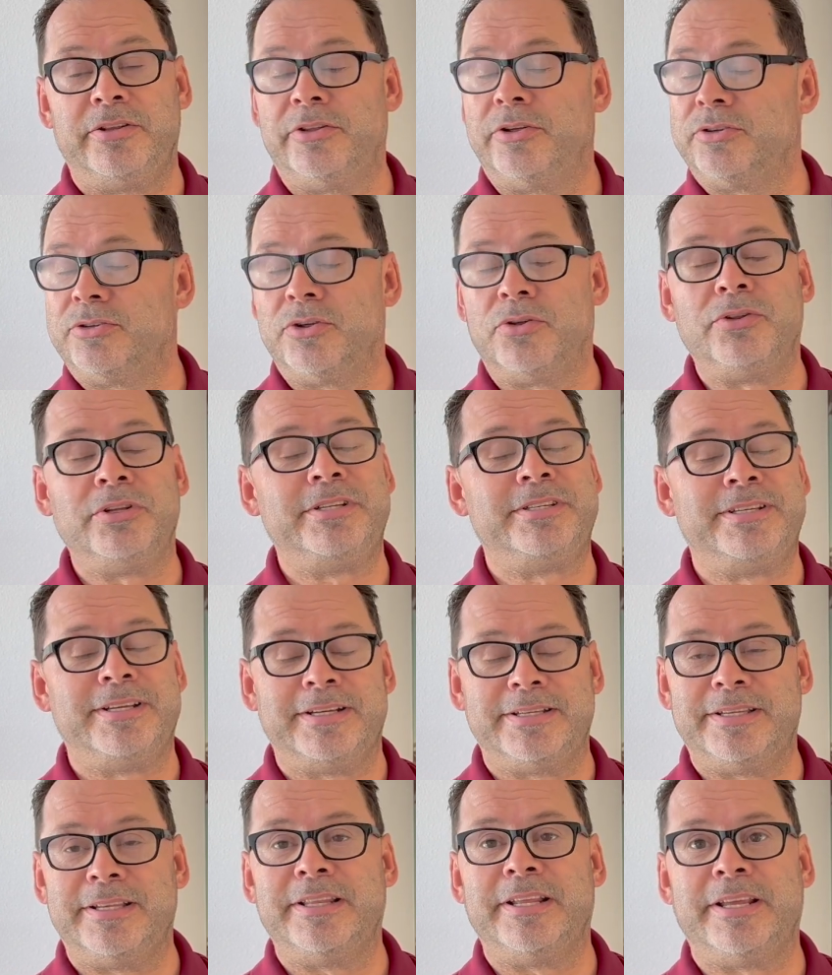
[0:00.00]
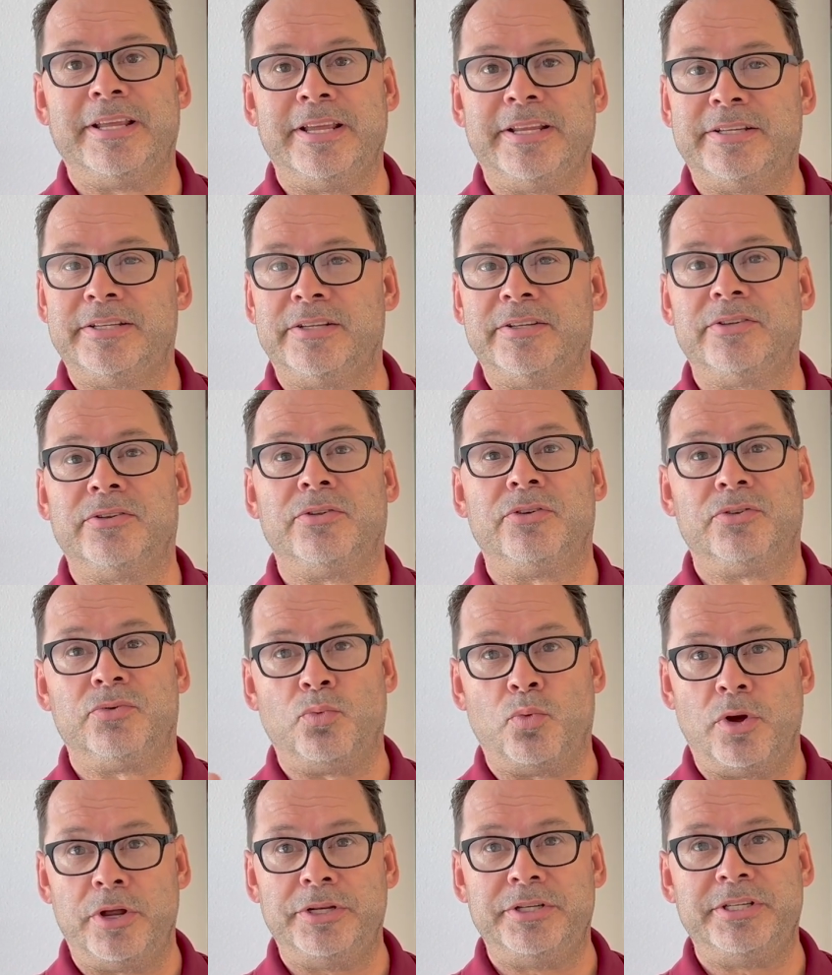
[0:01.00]
There's only 6 in the kitchen, so there's
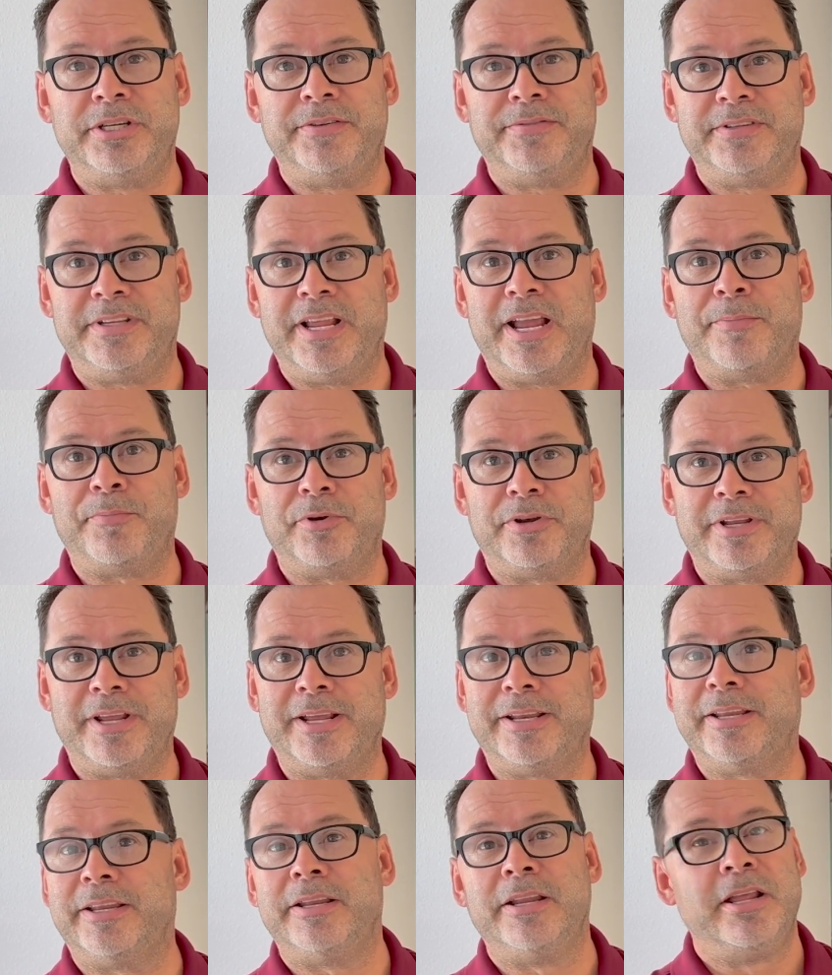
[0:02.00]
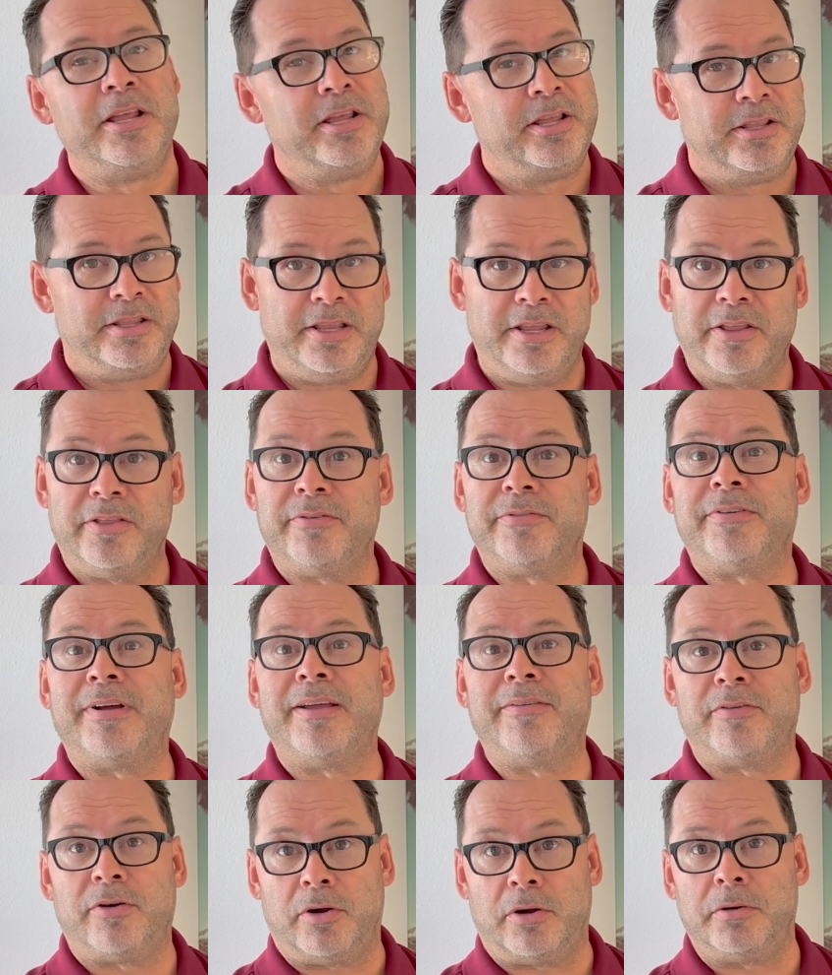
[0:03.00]
1 GFCI protected, the other
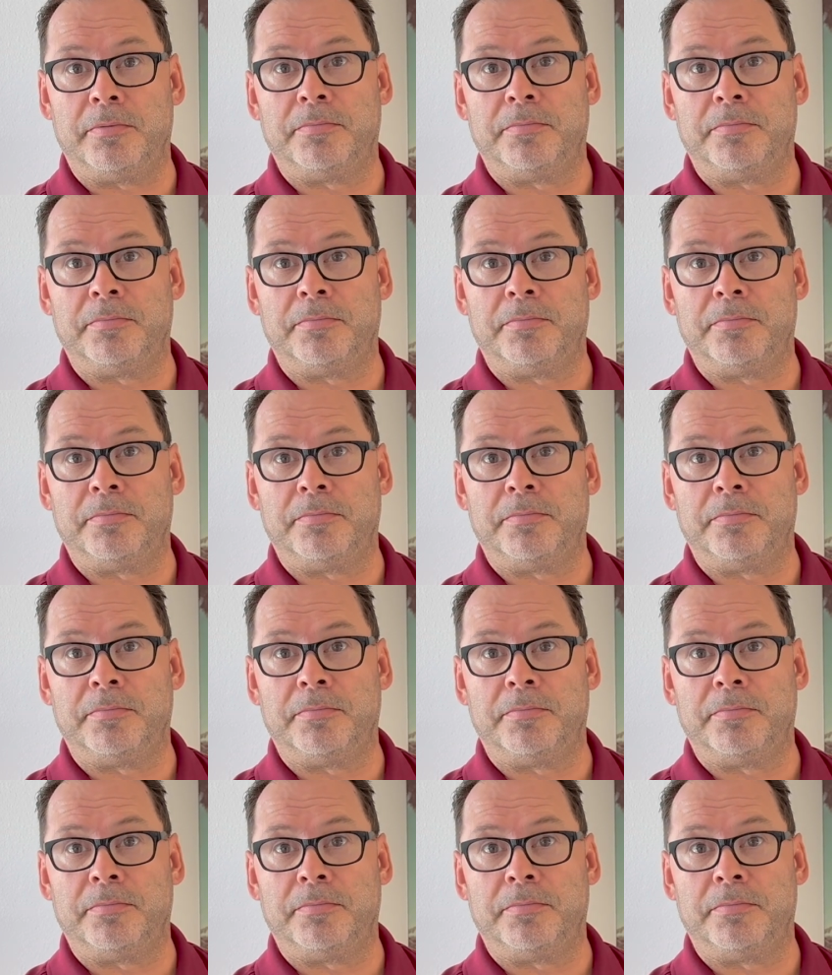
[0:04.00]
5 aren't.